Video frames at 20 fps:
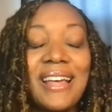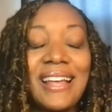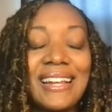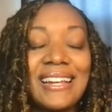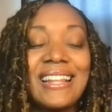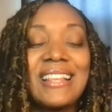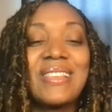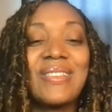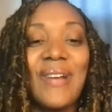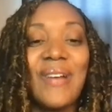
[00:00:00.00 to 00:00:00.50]

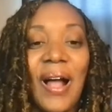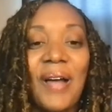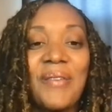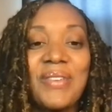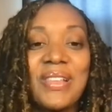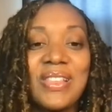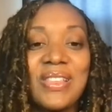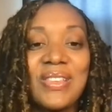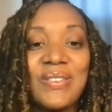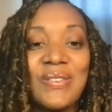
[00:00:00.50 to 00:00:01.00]

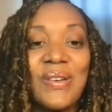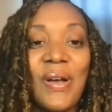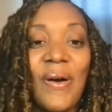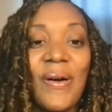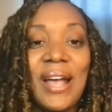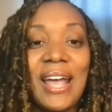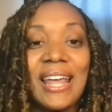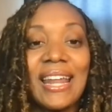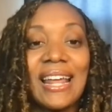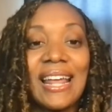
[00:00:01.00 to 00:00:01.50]
describing to you, go
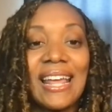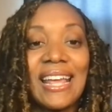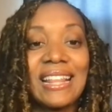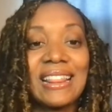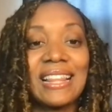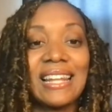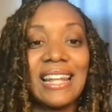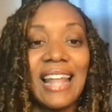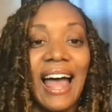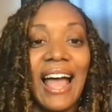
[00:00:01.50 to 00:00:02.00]
ahead and
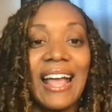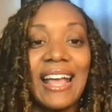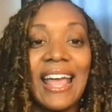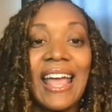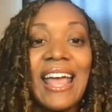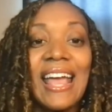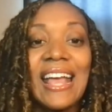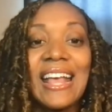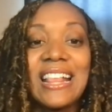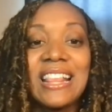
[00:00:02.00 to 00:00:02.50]
hit the like
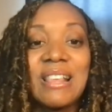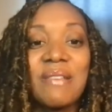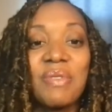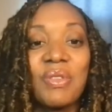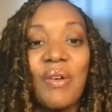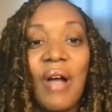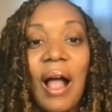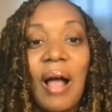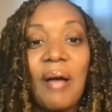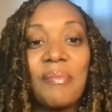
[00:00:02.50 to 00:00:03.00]
and
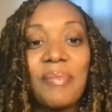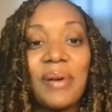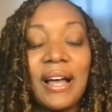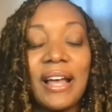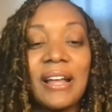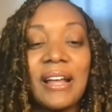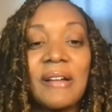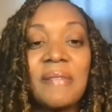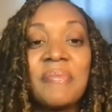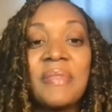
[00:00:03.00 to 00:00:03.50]
subscribe
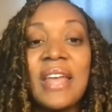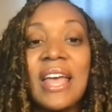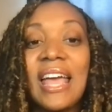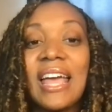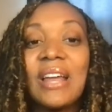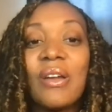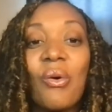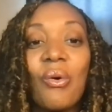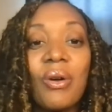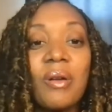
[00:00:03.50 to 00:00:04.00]
button
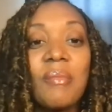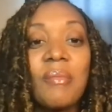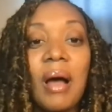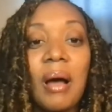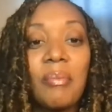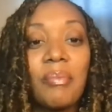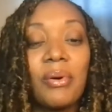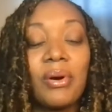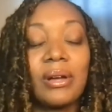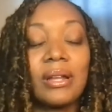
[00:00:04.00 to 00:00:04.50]
and order my
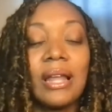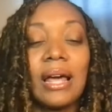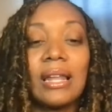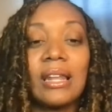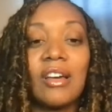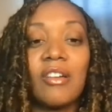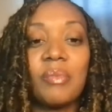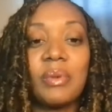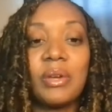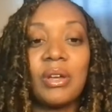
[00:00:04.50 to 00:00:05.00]
book, Let
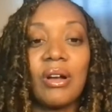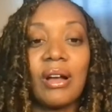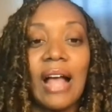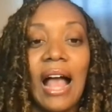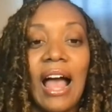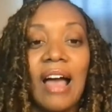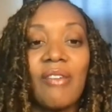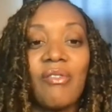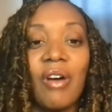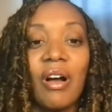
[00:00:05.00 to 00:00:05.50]
Love Be Your
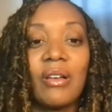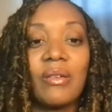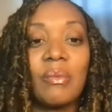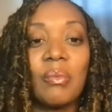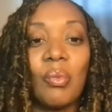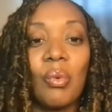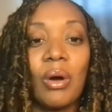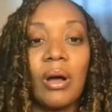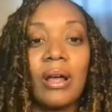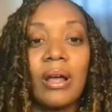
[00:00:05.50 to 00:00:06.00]
Guide,
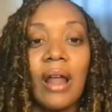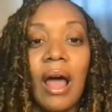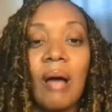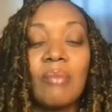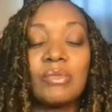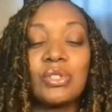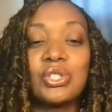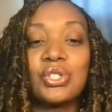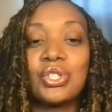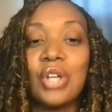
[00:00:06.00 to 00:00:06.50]
Volume 1.
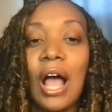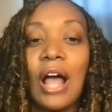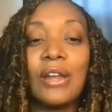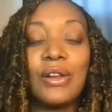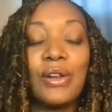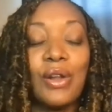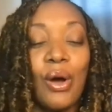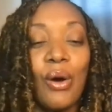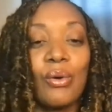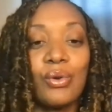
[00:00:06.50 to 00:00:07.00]
I
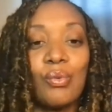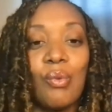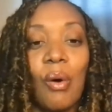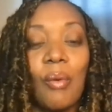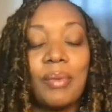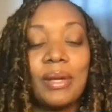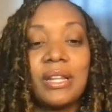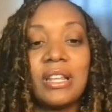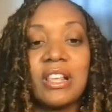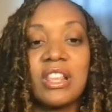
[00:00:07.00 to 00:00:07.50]
know you
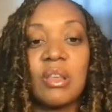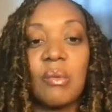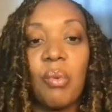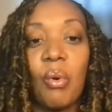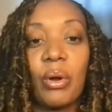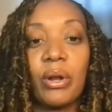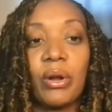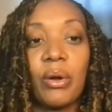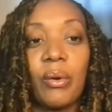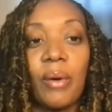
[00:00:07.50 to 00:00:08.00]
won't be
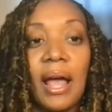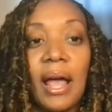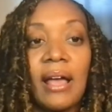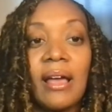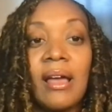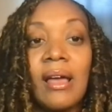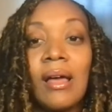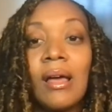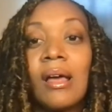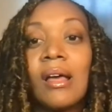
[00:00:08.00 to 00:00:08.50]
disappointed, okay?
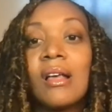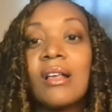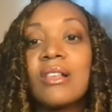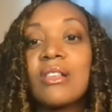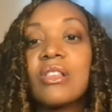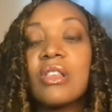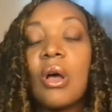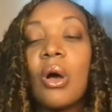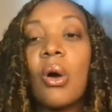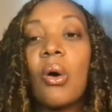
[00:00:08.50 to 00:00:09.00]

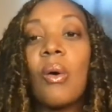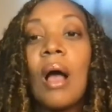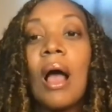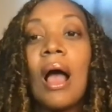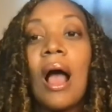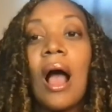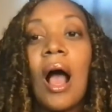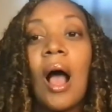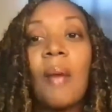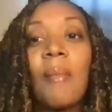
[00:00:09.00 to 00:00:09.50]
So
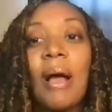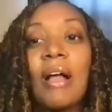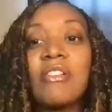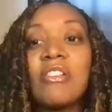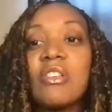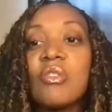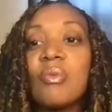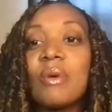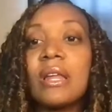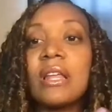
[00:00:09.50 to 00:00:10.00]
I
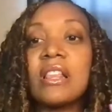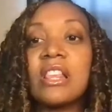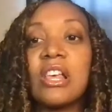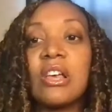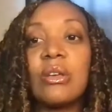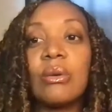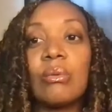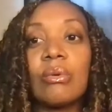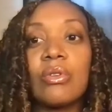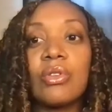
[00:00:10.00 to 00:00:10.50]
just want to tell
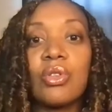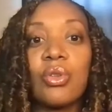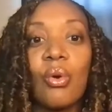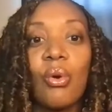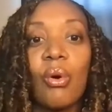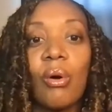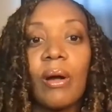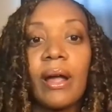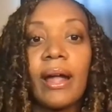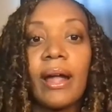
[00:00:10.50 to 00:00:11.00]
you a
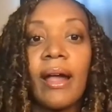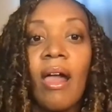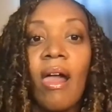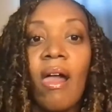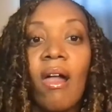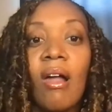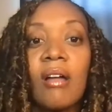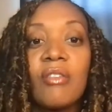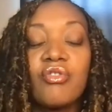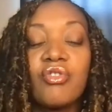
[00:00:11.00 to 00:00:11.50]
story
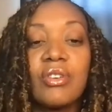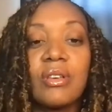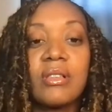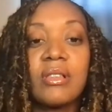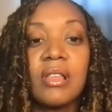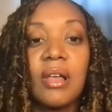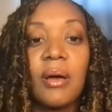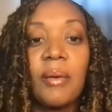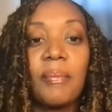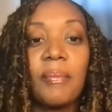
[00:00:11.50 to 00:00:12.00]
just
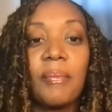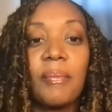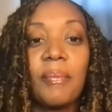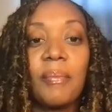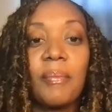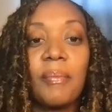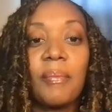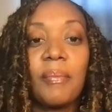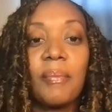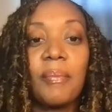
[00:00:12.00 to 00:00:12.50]

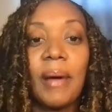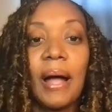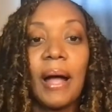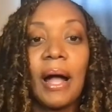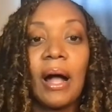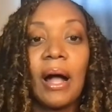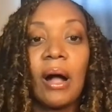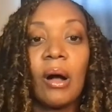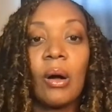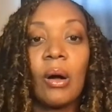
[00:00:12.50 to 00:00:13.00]

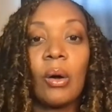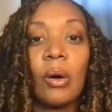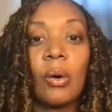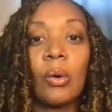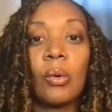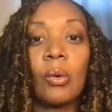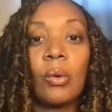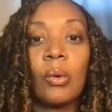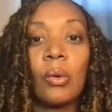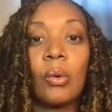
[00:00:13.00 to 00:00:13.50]

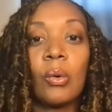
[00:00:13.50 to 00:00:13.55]
about